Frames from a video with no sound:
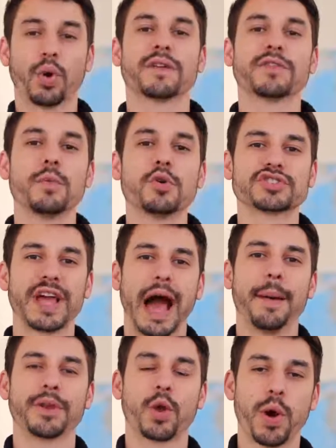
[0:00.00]
One of the most
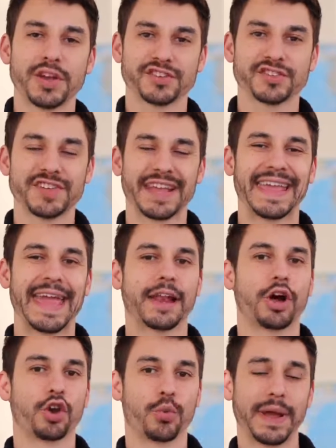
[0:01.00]
common questions I get
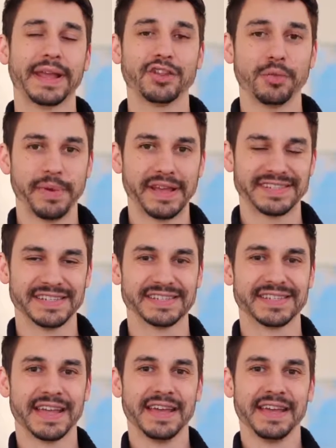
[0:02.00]
on a regular
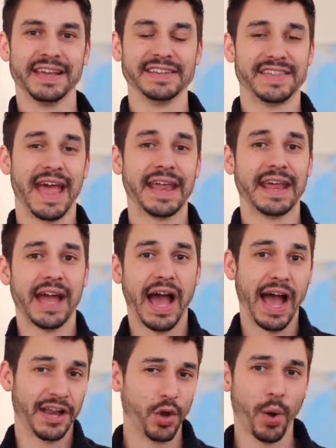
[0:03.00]
basis is that
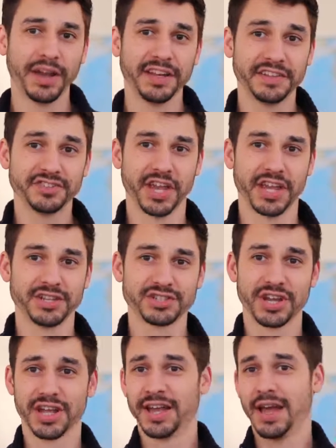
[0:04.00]
I know I need to
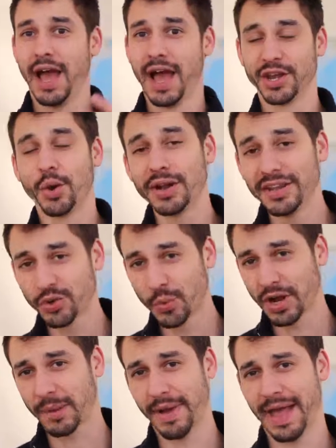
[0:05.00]
change, I know I need to
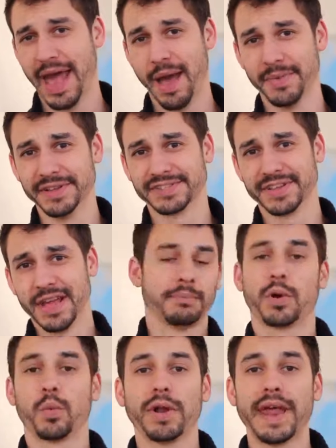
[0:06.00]
work on my habits,
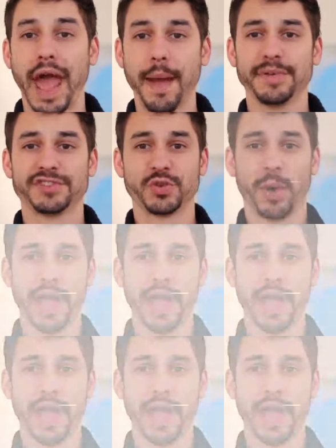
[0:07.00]
but what habits